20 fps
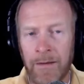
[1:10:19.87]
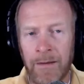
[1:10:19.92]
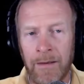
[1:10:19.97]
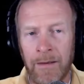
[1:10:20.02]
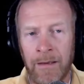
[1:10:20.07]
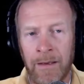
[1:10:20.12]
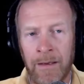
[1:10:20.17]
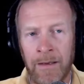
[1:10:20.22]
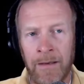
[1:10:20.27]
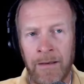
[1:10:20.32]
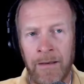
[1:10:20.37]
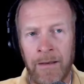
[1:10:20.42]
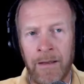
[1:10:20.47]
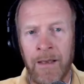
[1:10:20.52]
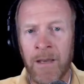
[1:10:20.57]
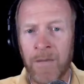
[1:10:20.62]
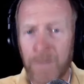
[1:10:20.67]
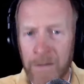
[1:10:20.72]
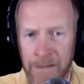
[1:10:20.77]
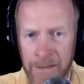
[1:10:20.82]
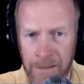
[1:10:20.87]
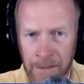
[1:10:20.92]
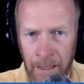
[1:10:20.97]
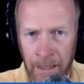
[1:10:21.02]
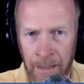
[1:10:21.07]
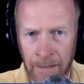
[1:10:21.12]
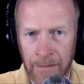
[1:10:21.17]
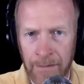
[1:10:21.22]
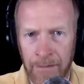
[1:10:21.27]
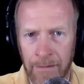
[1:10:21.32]
And if it's
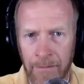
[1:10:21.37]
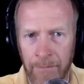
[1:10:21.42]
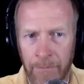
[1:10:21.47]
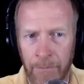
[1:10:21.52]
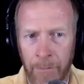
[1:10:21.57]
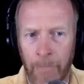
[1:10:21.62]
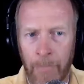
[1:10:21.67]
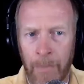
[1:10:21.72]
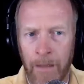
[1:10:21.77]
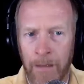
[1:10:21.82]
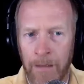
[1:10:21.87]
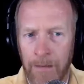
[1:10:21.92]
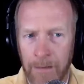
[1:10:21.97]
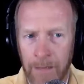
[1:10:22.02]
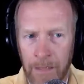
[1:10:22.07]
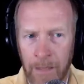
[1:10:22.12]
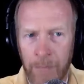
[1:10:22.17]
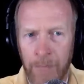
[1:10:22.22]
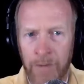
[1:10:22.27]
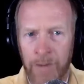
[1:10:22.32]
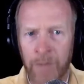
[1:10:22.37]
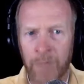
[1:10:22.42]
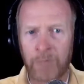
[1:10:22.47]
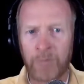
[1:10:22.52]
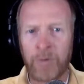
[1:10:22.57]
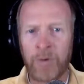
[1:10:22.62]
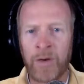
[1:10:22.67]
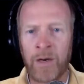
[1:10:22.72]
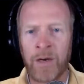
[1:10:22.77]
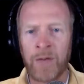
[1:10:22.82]
not, keep it in
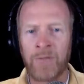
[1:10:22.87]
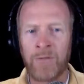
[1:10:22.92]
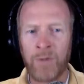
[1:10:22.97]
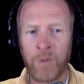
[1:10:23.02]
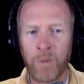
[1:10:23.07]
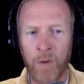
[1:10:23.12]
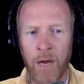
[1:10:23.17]
prayer for